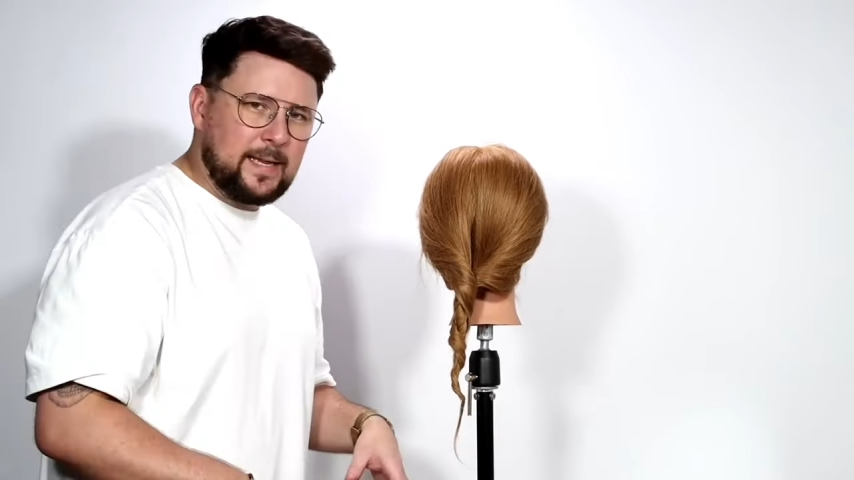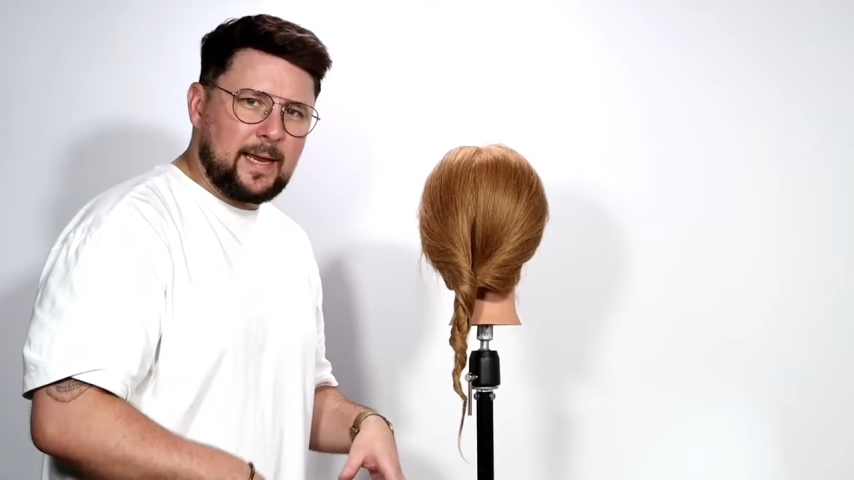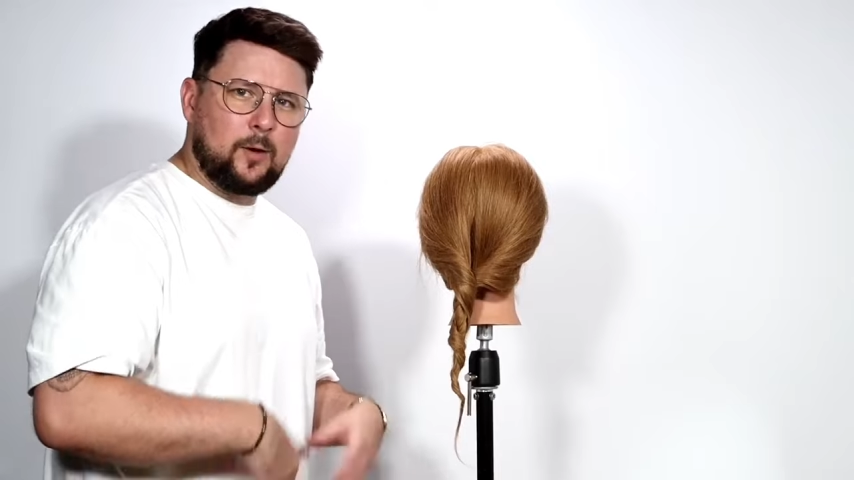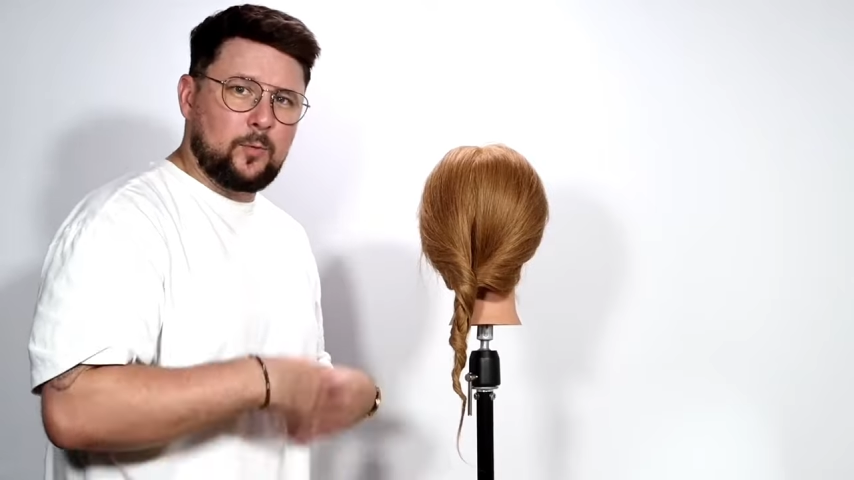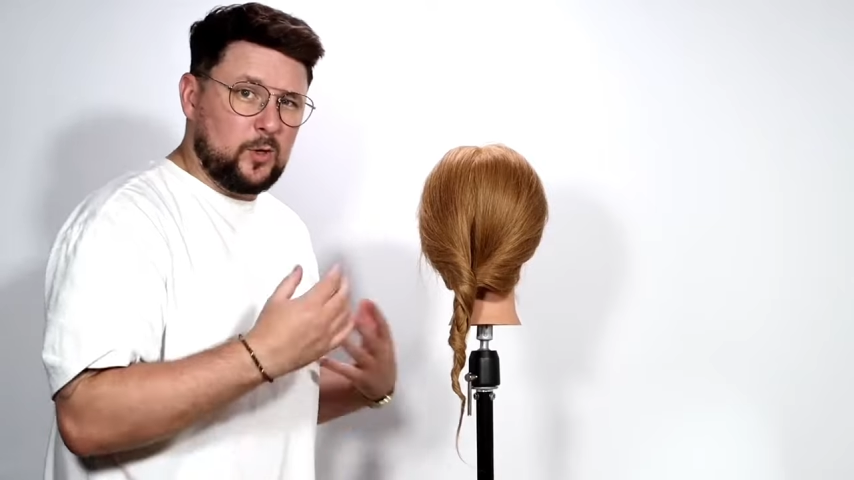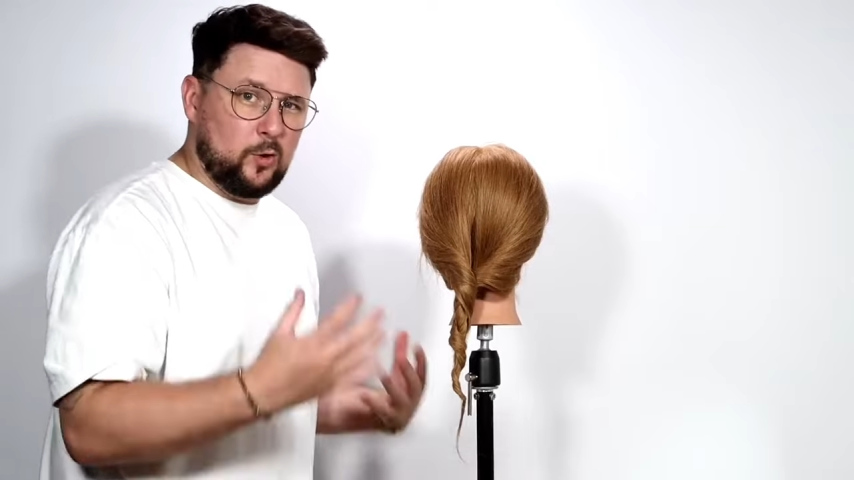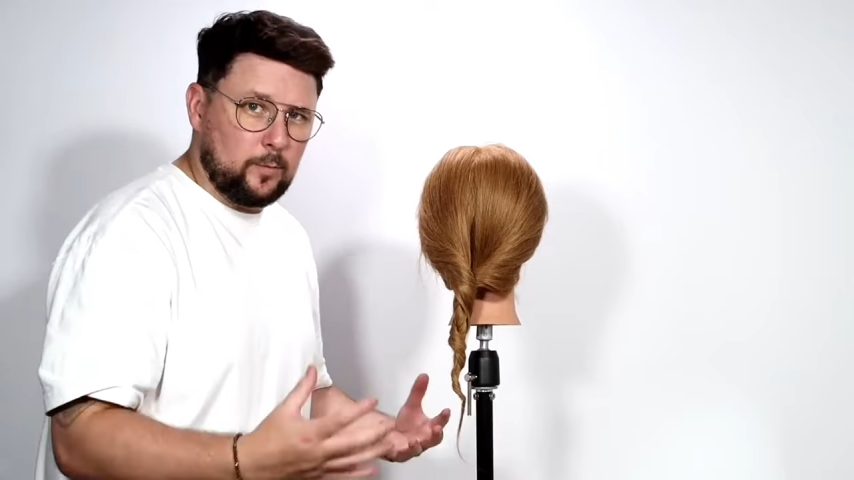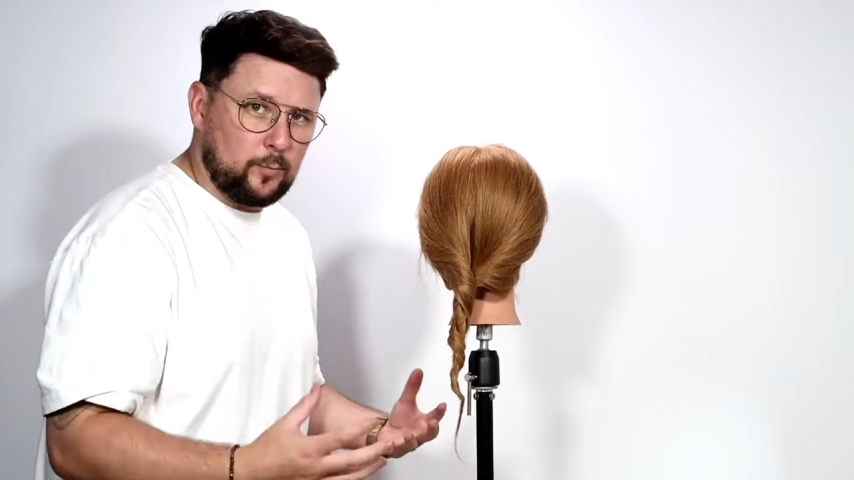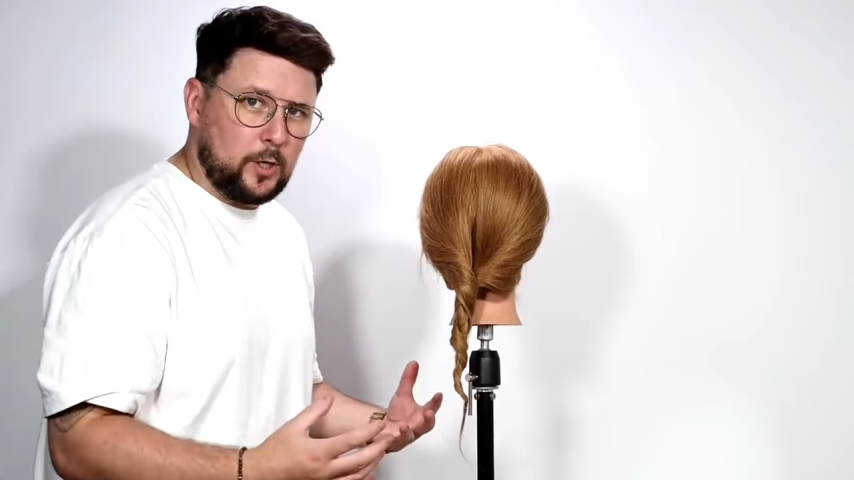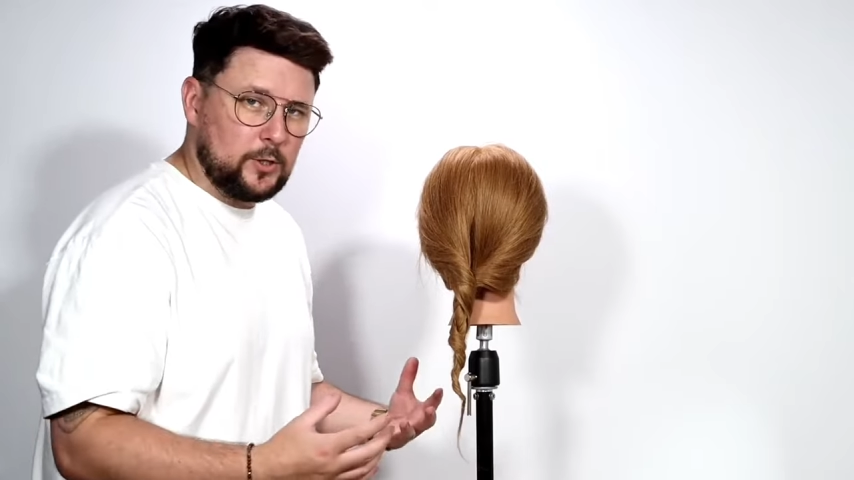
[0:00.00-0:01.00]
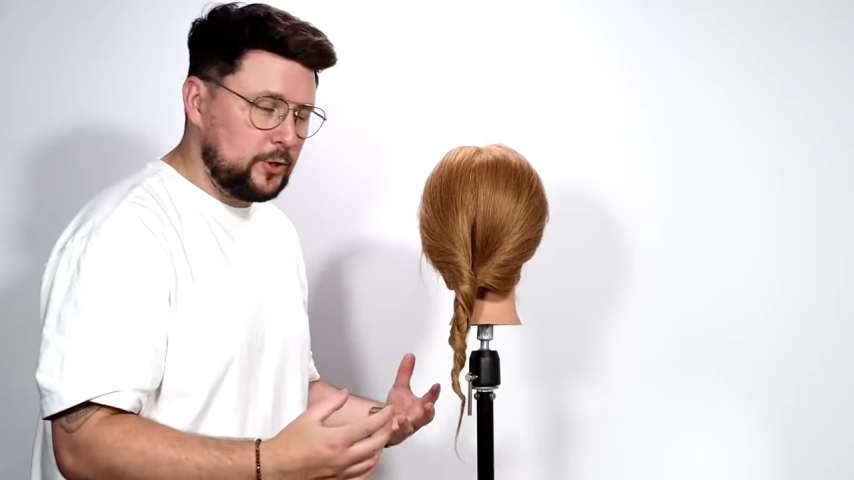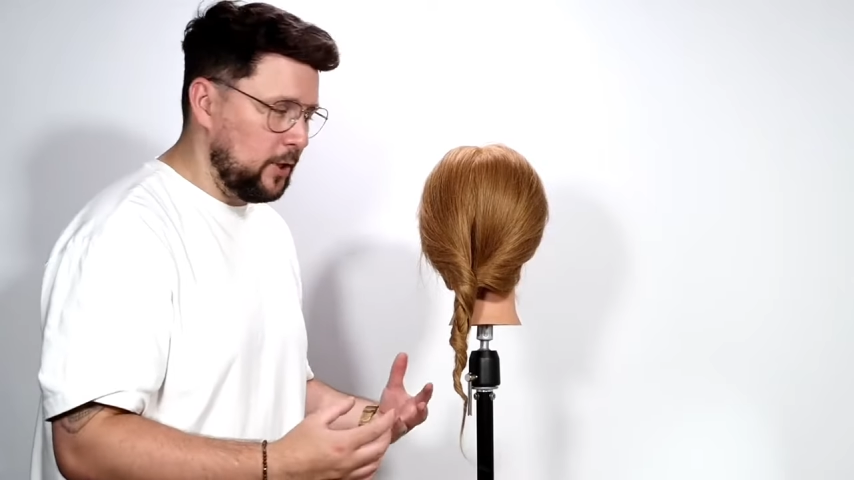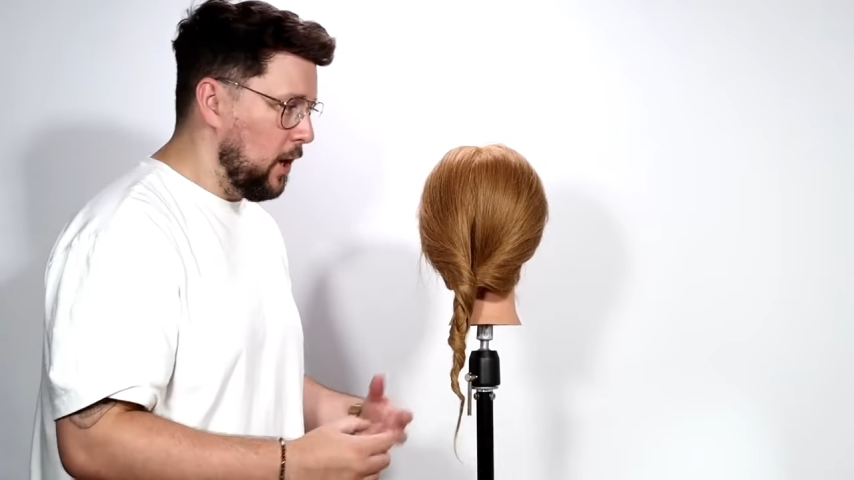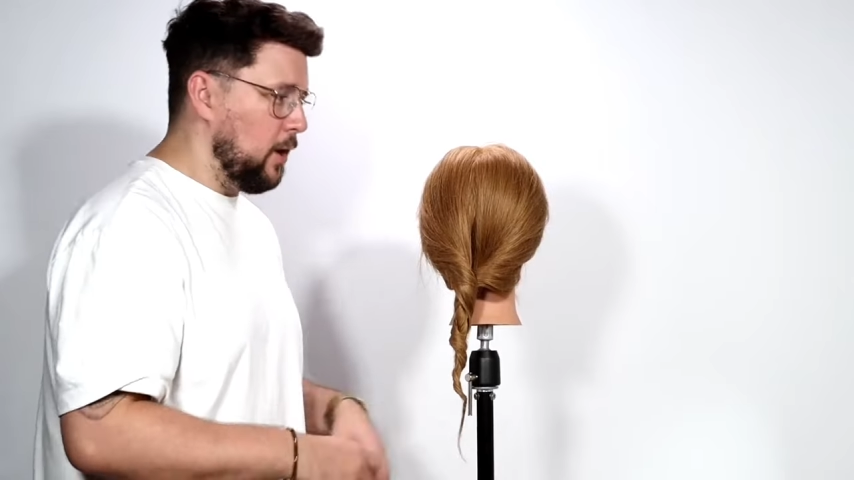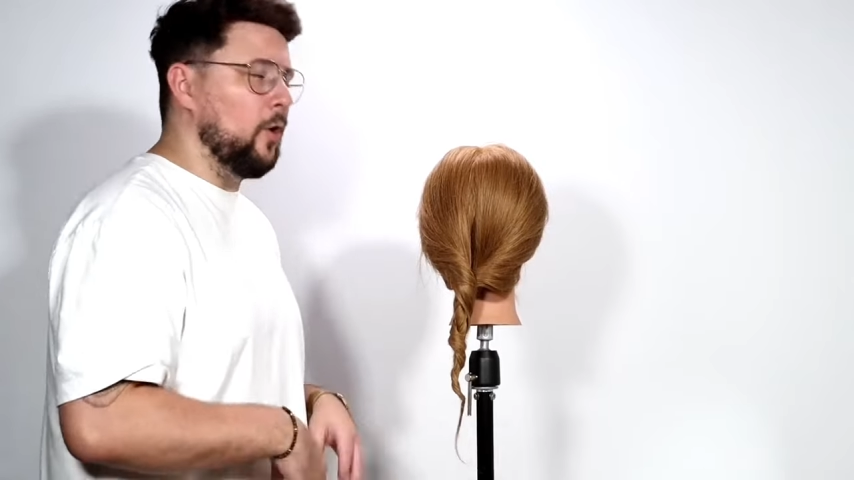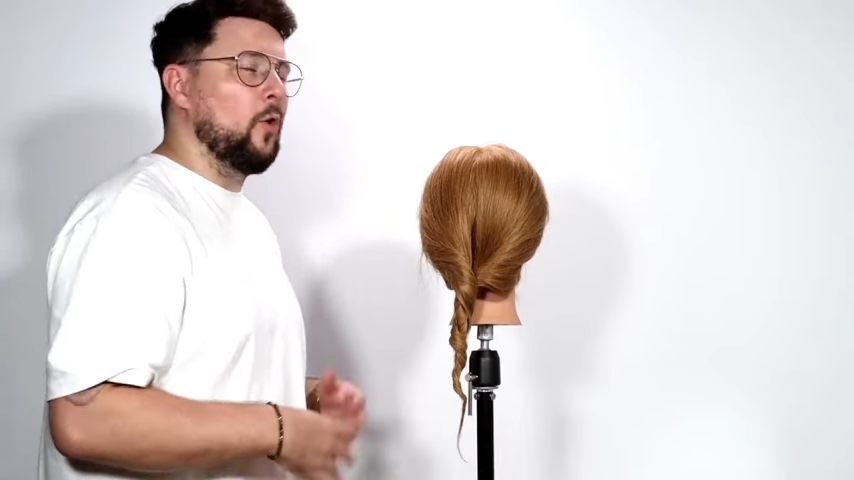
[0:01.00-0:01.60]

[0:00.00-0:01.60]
rake it out, we can do it with a brush,